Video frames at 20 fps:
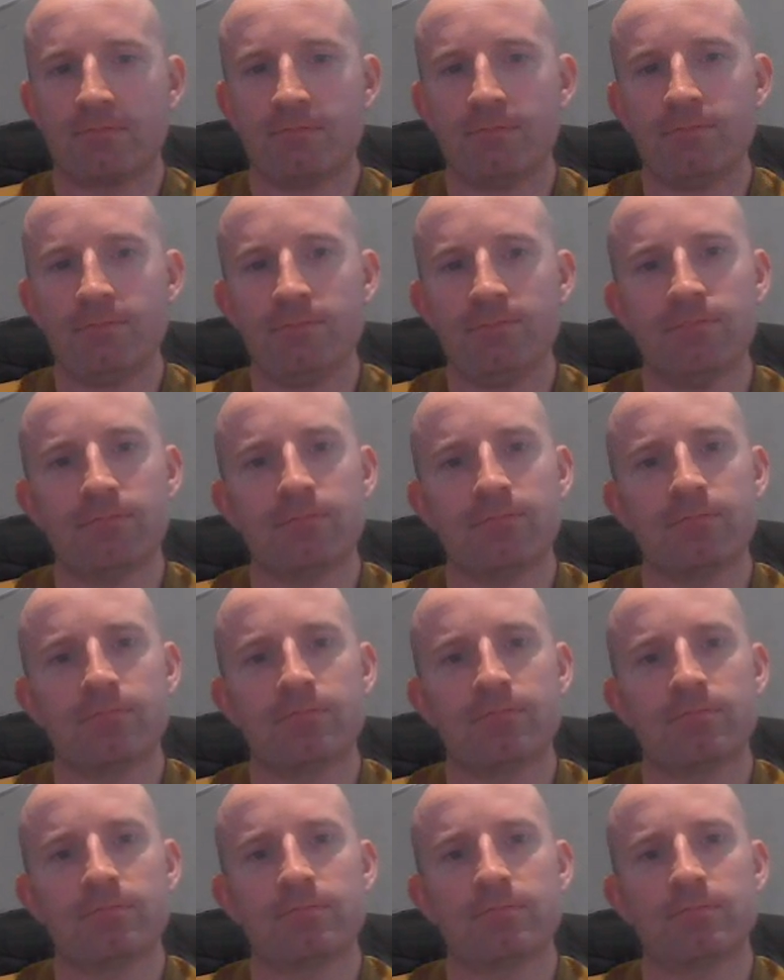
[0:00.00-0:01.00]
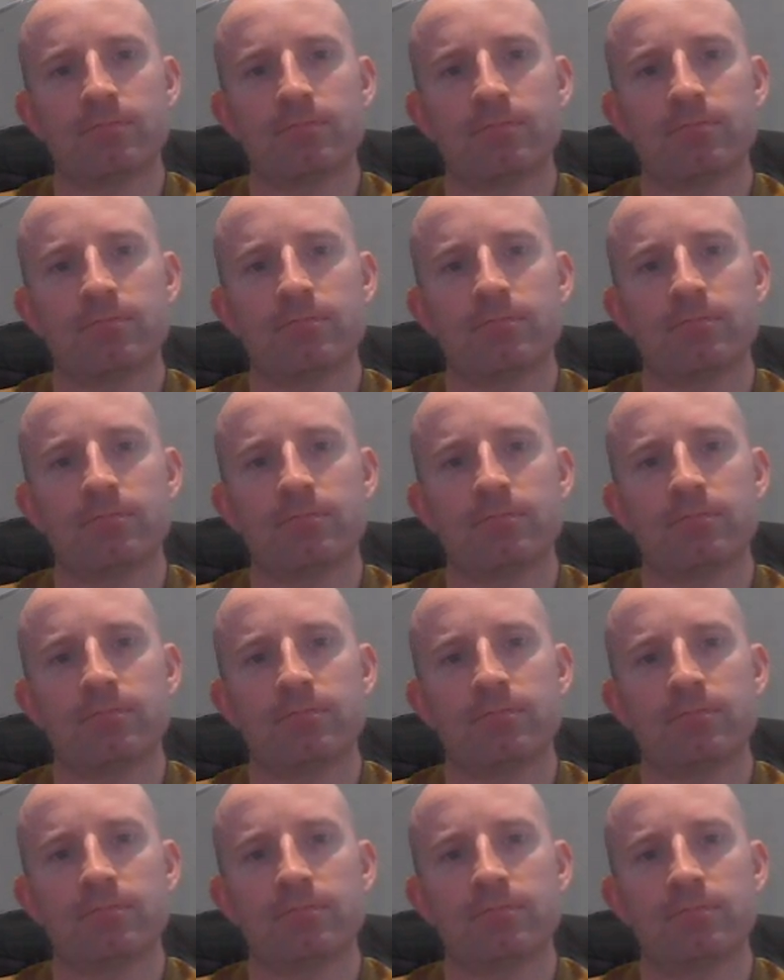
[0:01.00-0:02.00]

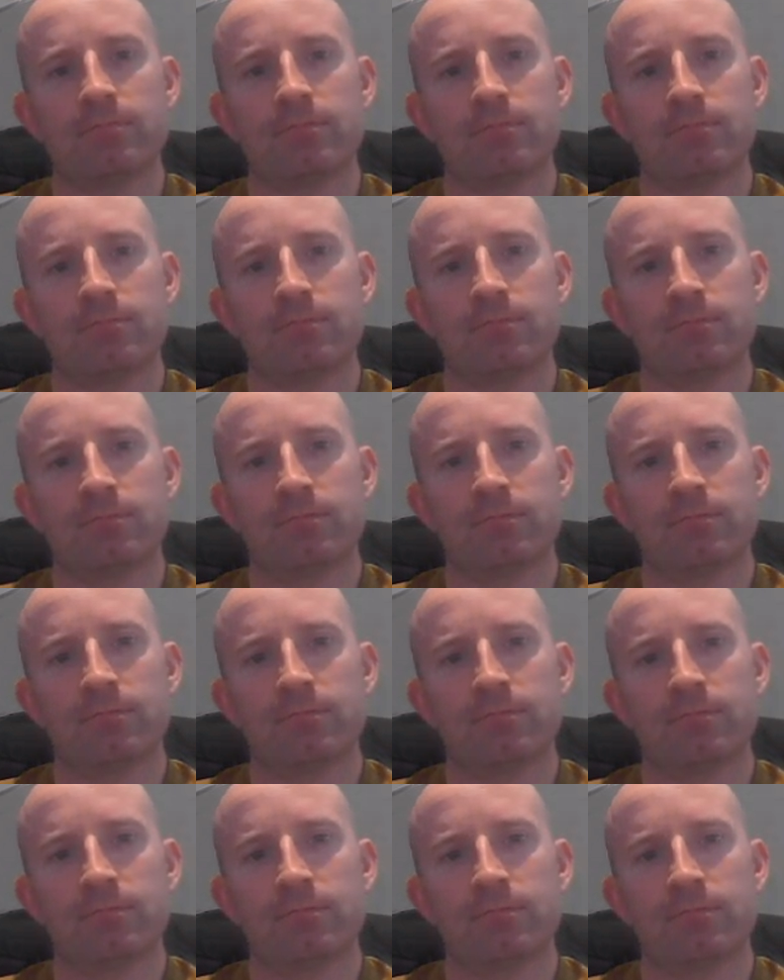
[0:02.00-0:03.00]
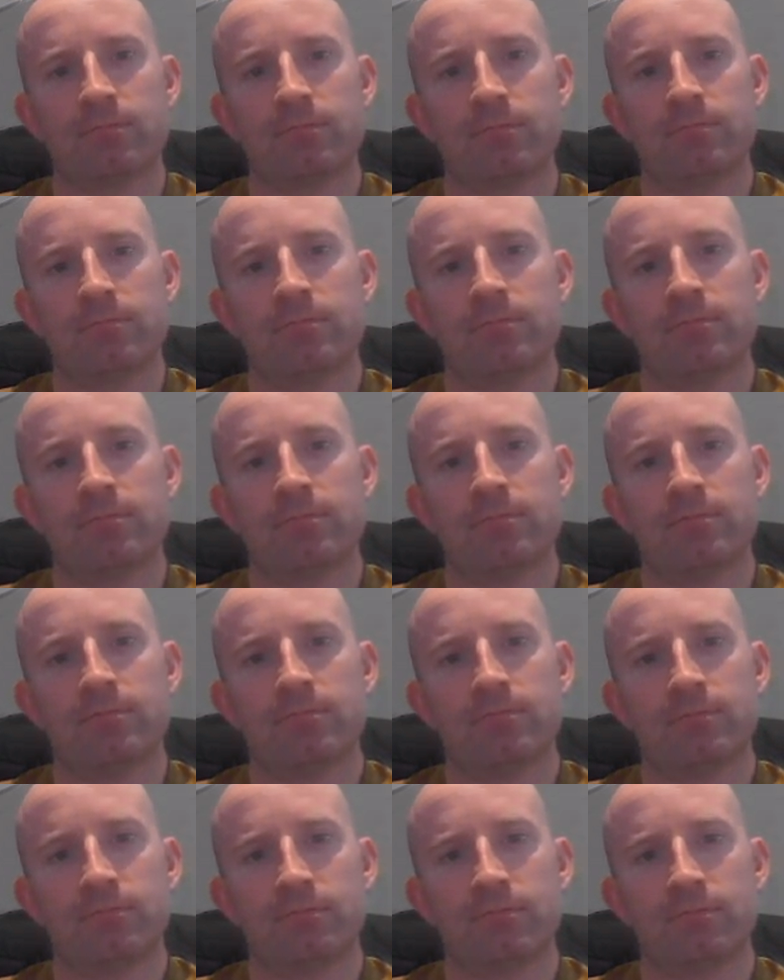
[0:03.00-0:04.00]

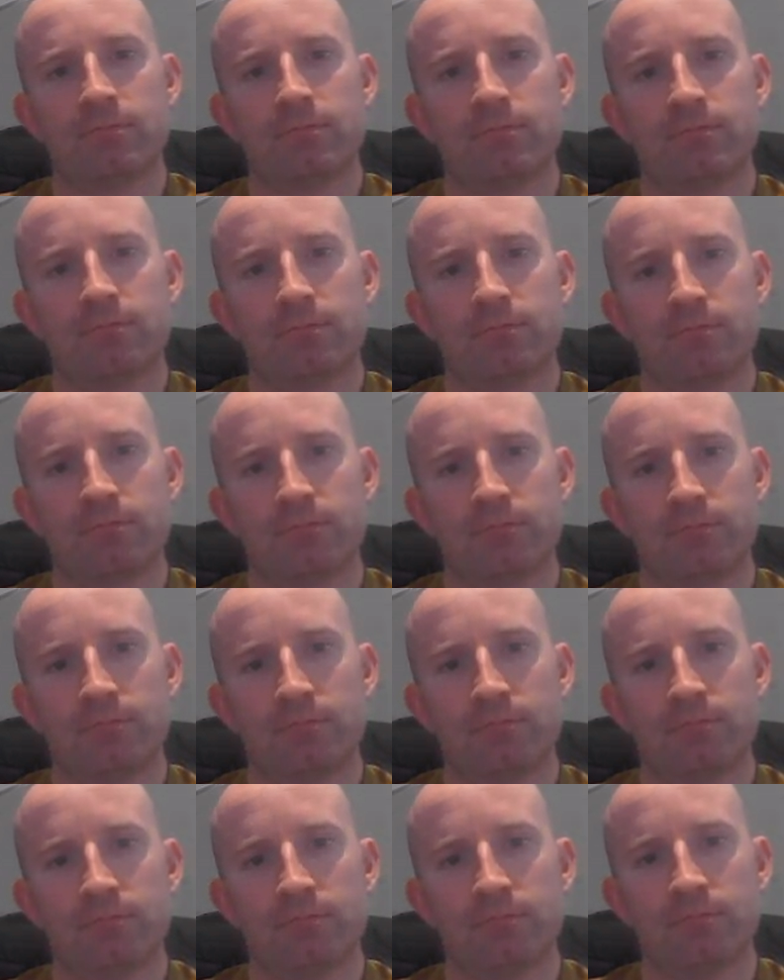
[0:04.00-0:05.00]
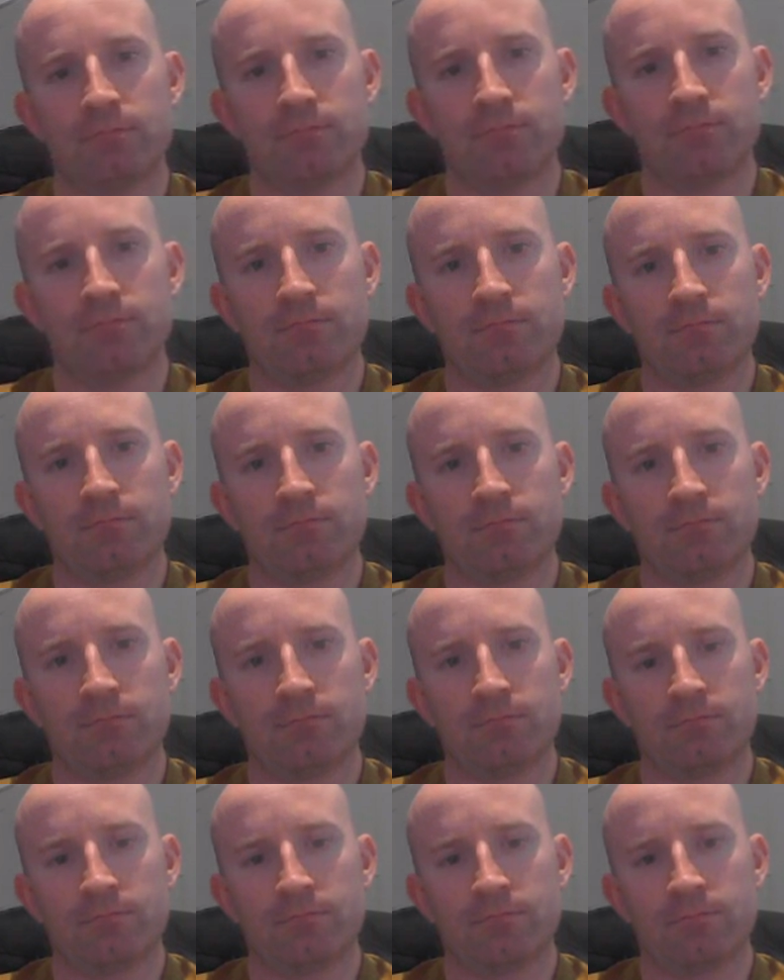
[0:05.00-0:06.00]

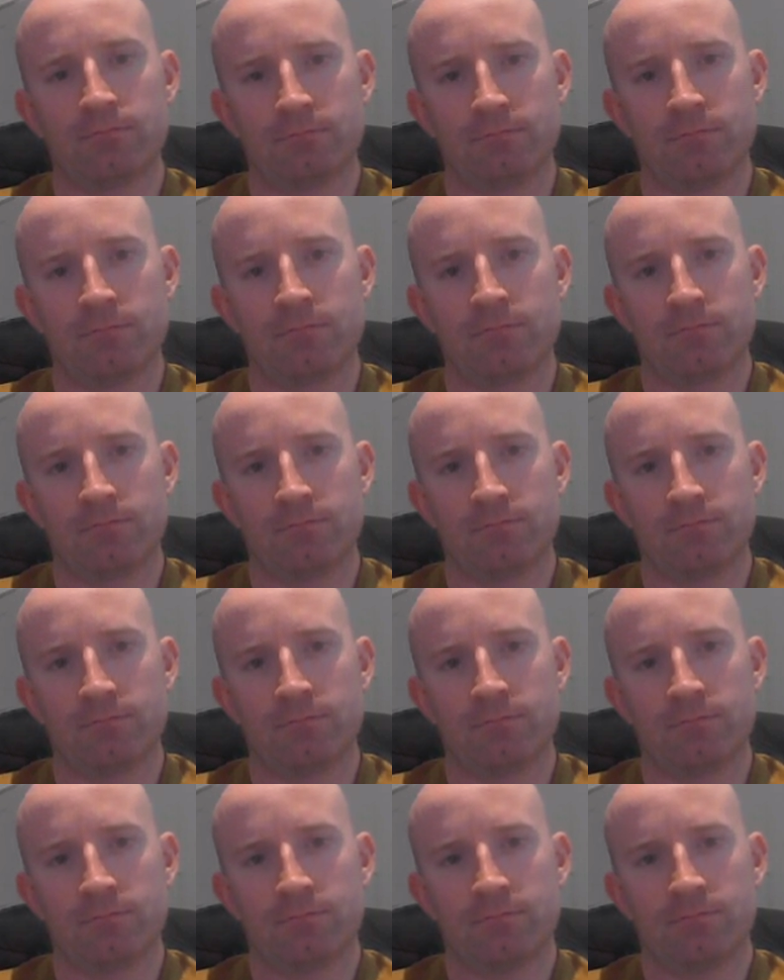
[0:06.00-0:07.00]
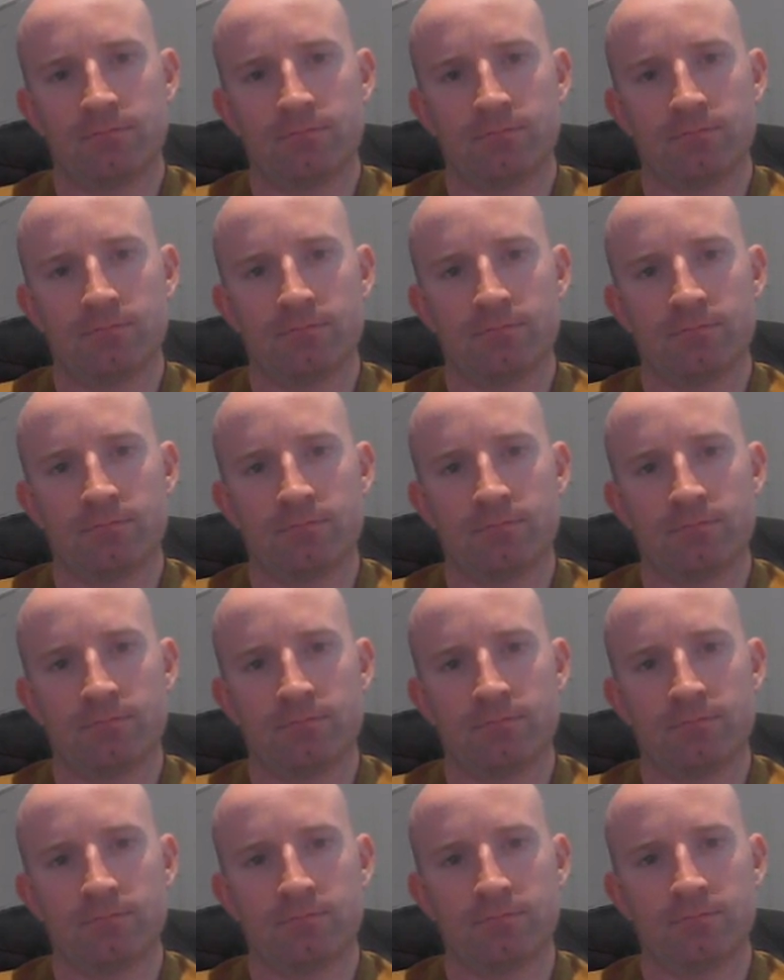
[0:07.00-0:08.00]
(silent)